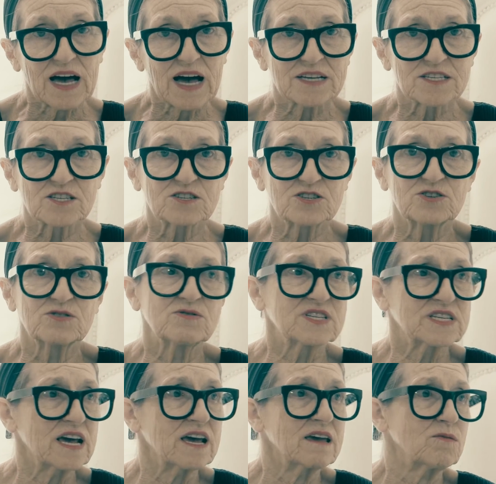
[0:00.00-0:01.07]
as to
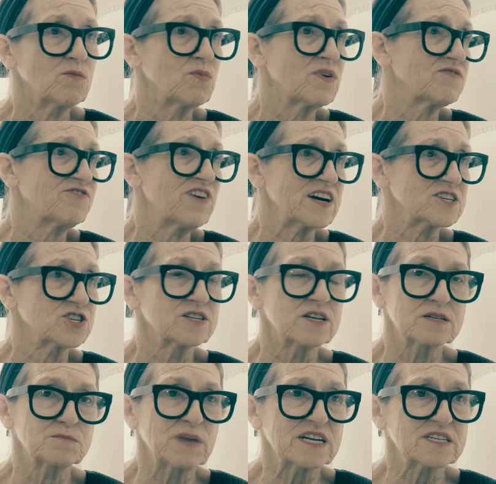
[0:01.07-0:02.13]
say, well, fashion
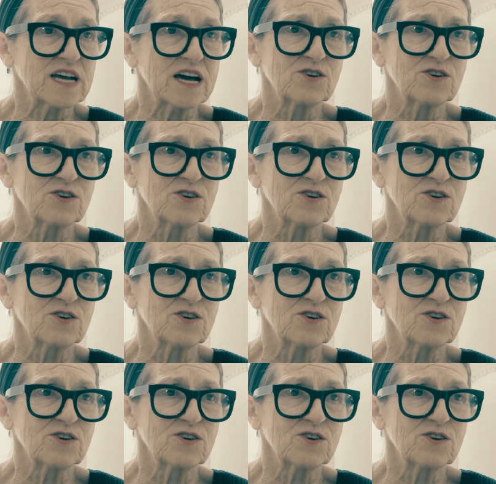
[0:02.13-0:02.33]
doesn't matter.